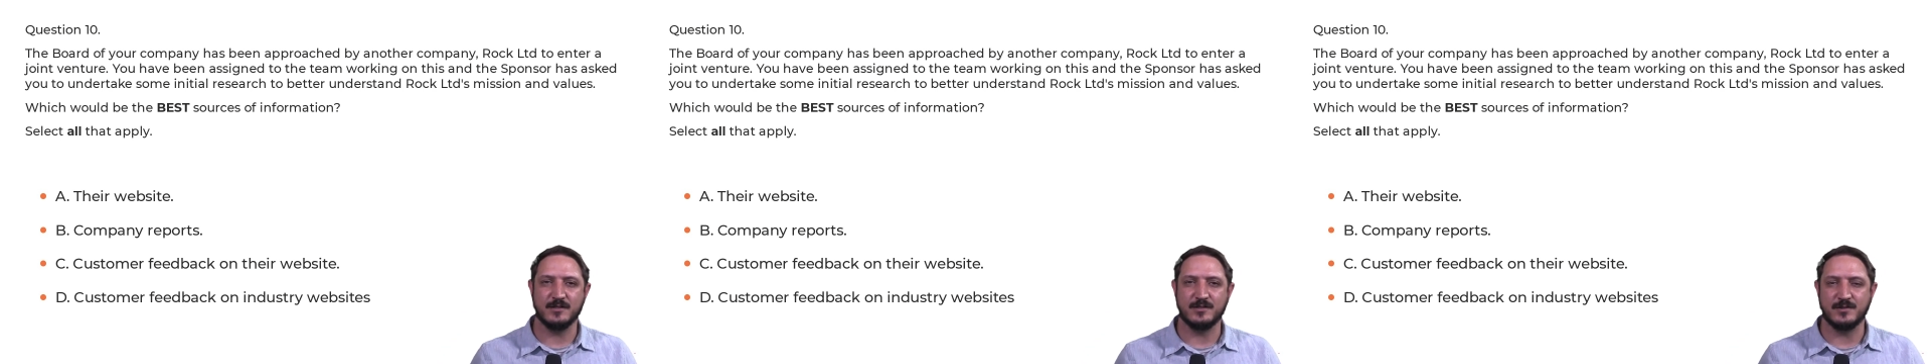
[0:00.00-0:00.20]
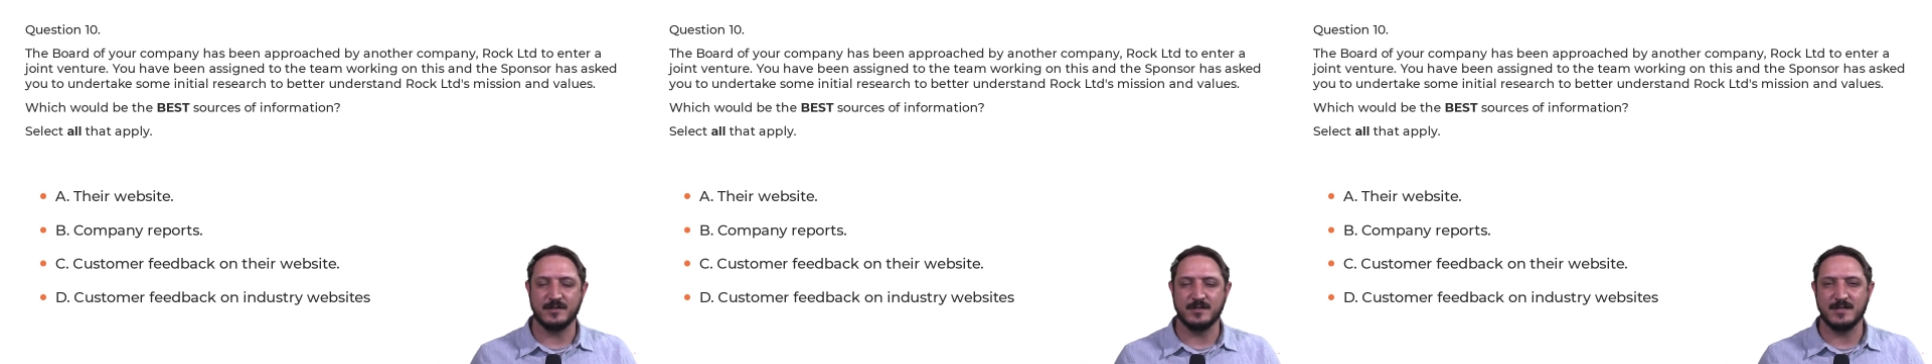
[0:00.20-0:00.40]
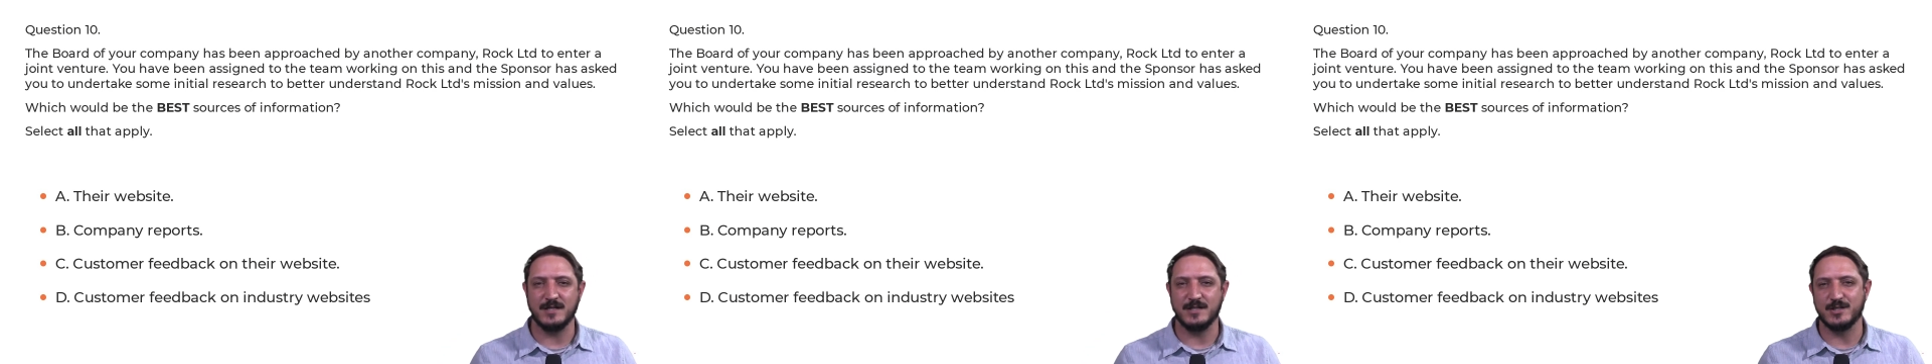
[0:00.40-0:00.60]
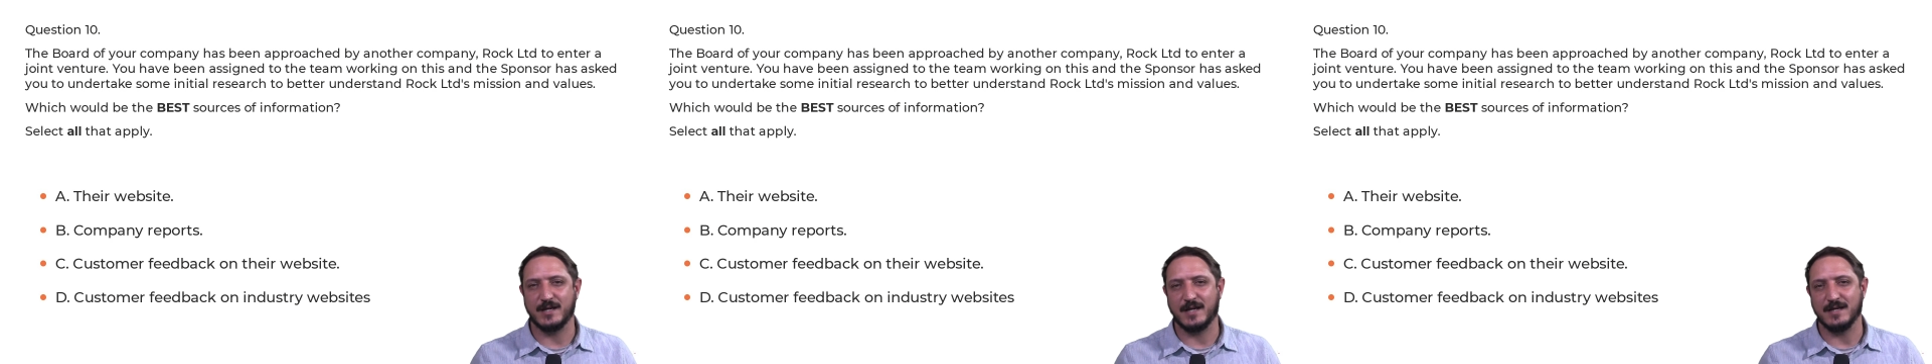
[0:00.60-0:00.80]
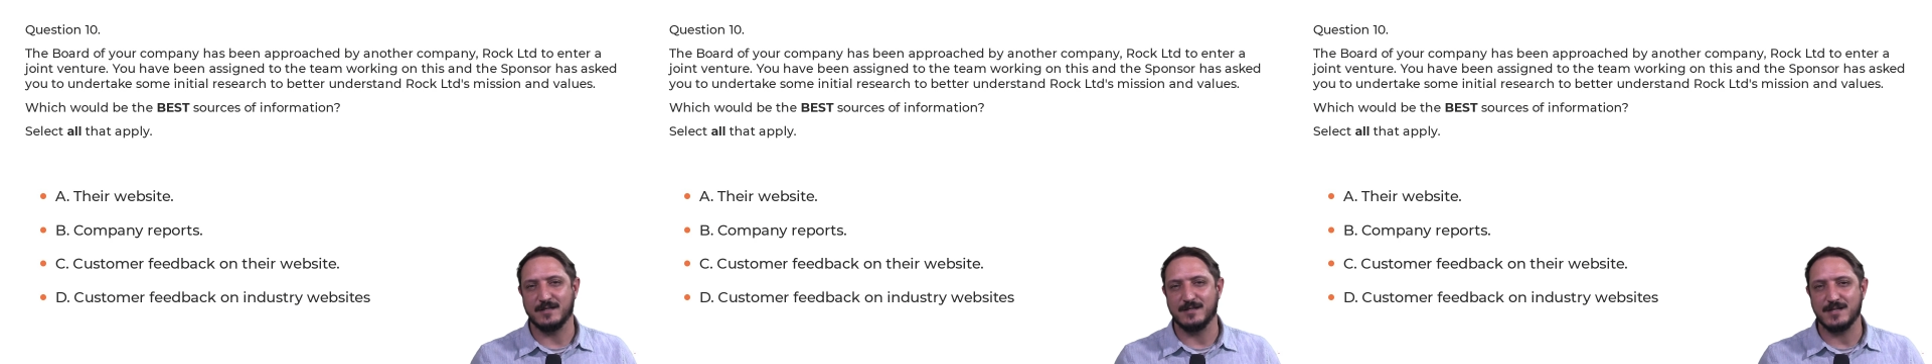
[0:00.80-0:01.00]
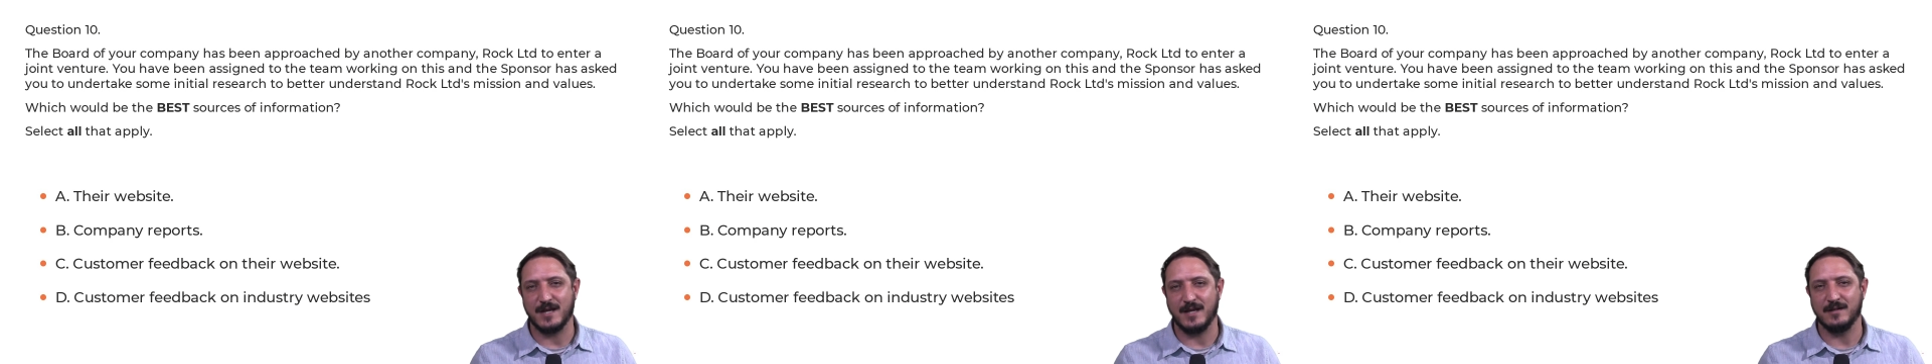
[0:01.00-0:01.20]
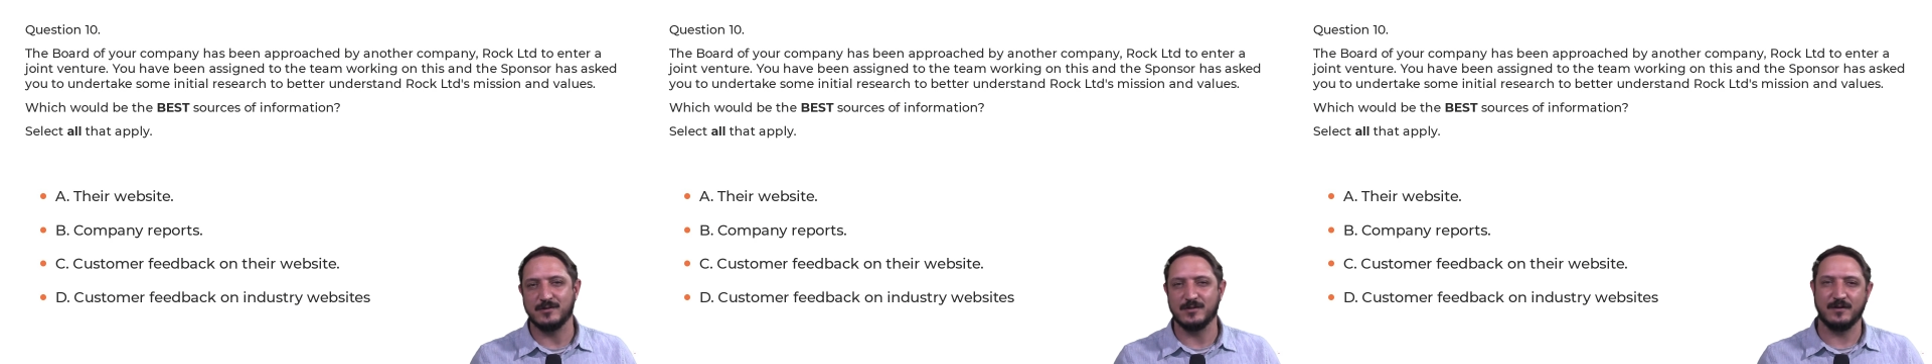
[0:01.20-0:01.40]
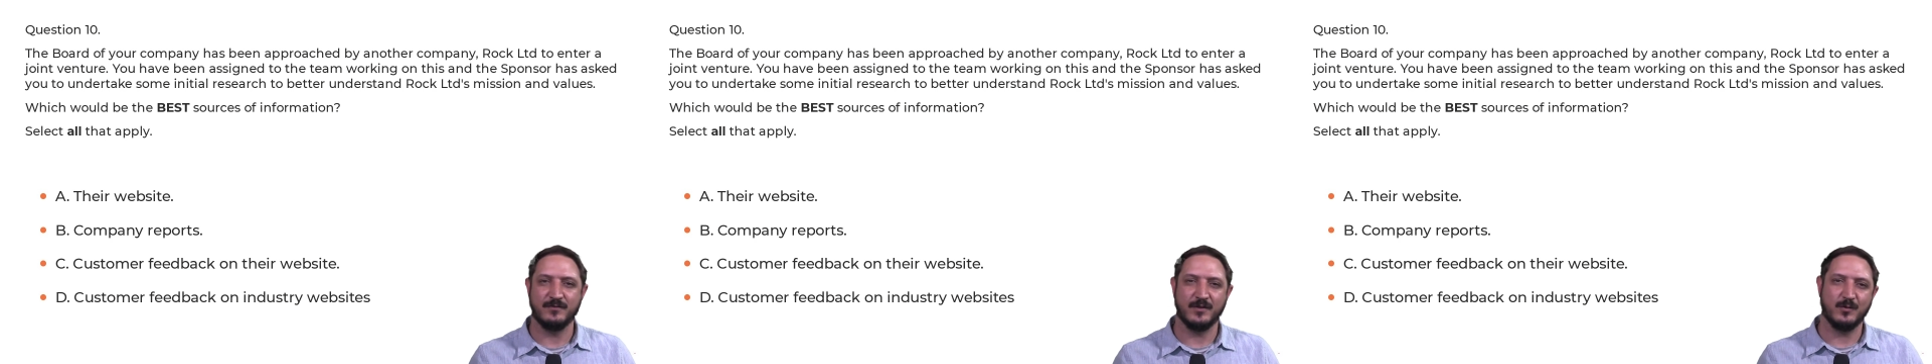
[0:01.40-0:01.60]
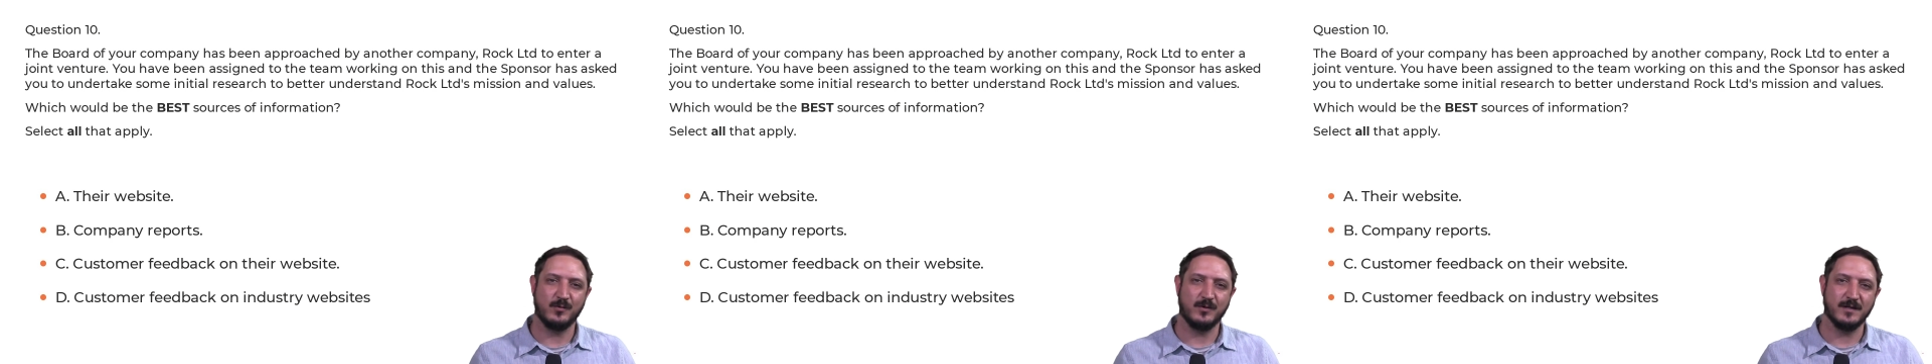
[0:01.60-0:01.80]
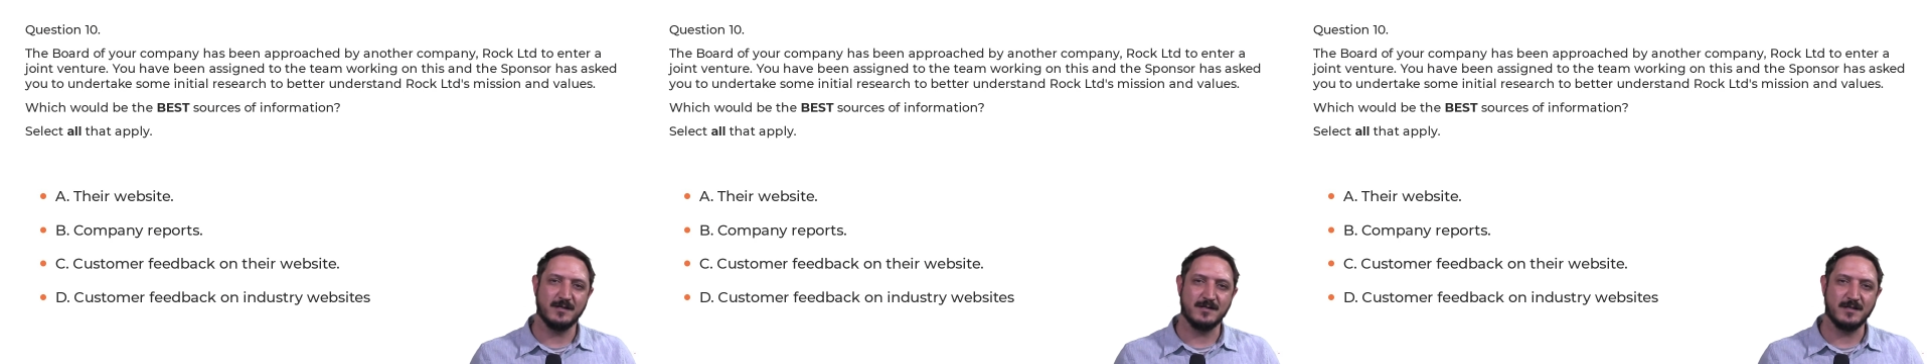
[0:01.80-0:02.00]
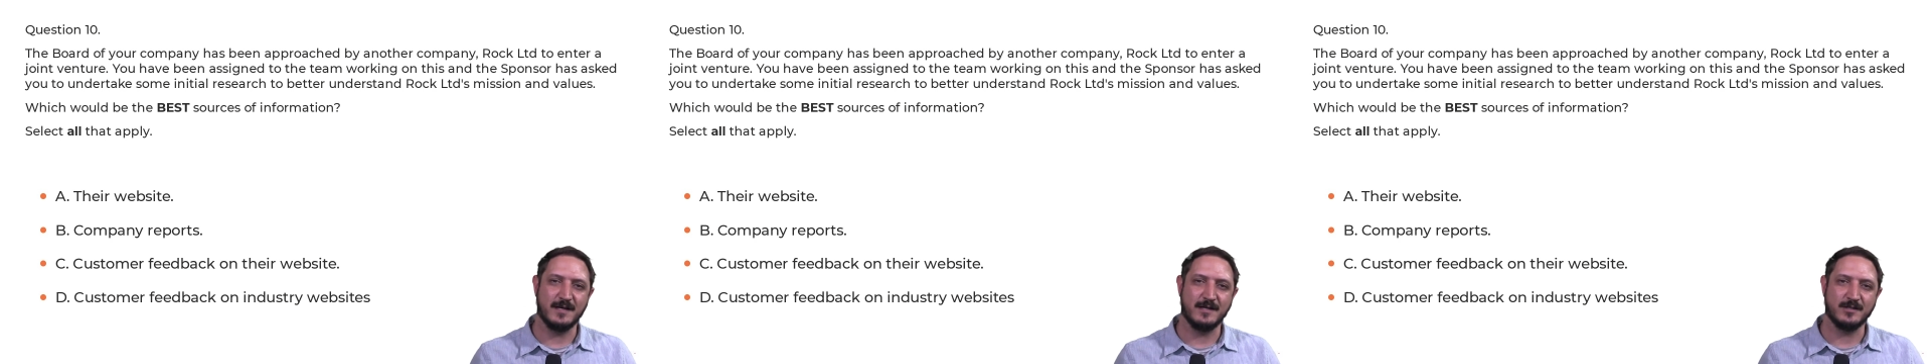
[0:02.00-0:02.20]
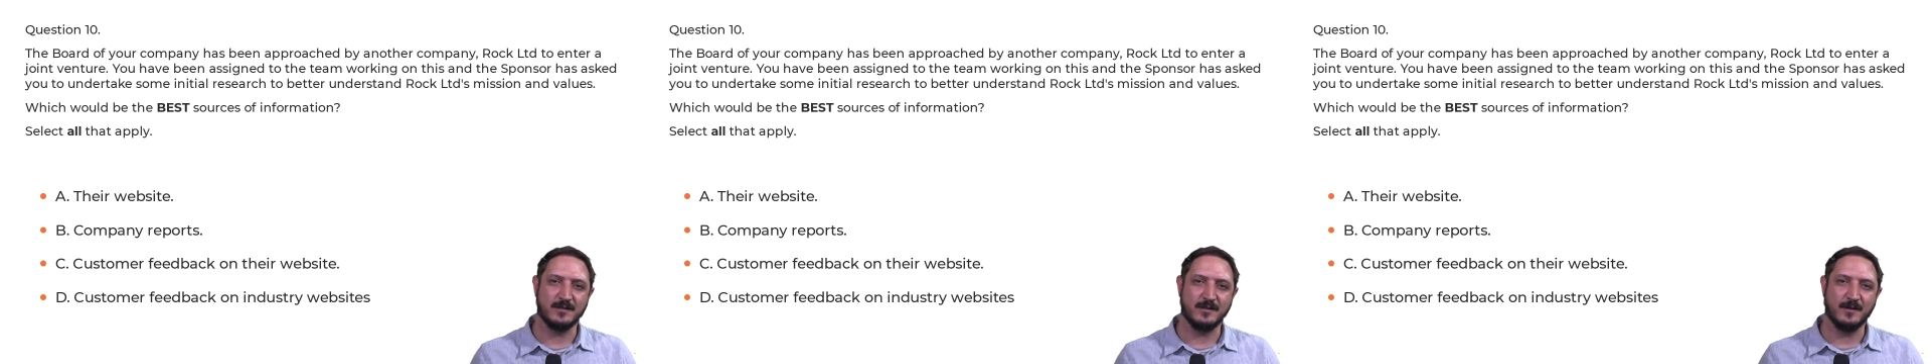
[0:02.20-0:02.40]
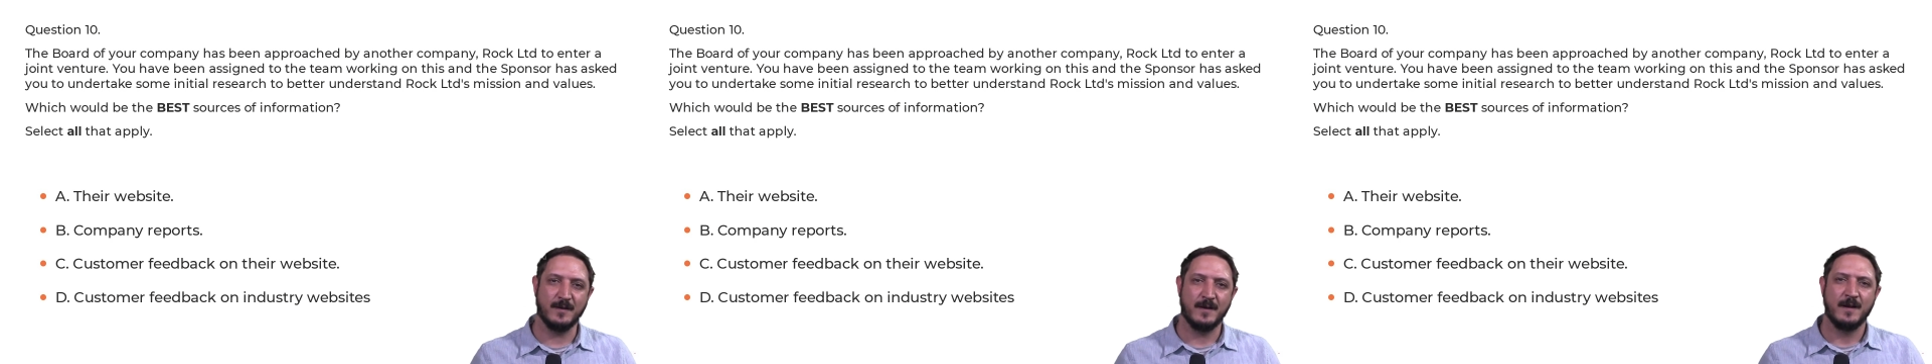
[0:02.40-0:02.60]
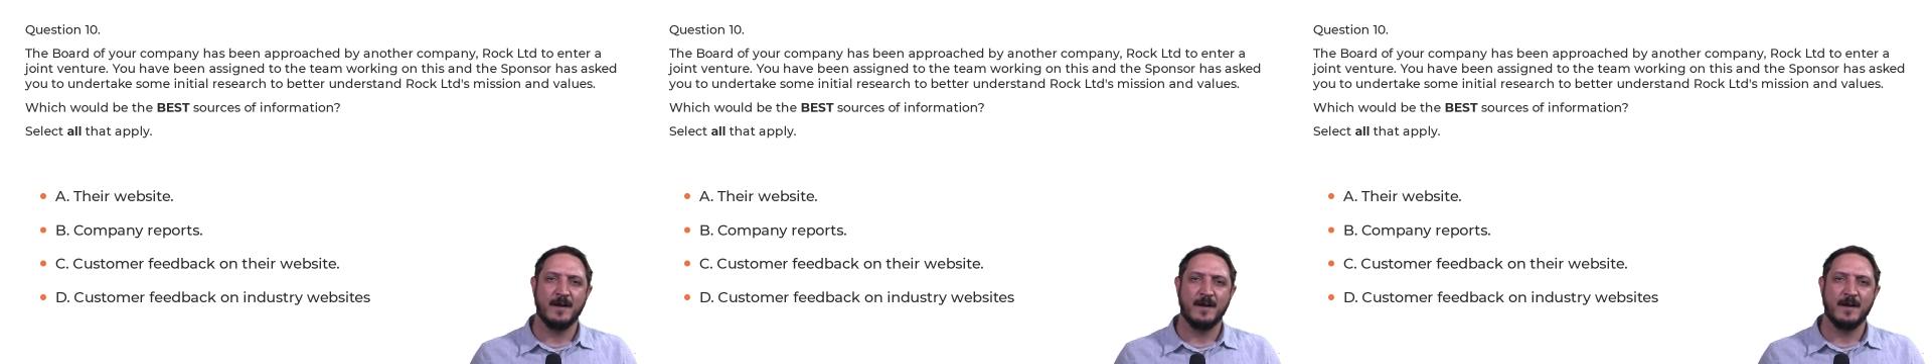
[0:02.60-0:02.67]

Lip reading: strategic intent of the organization,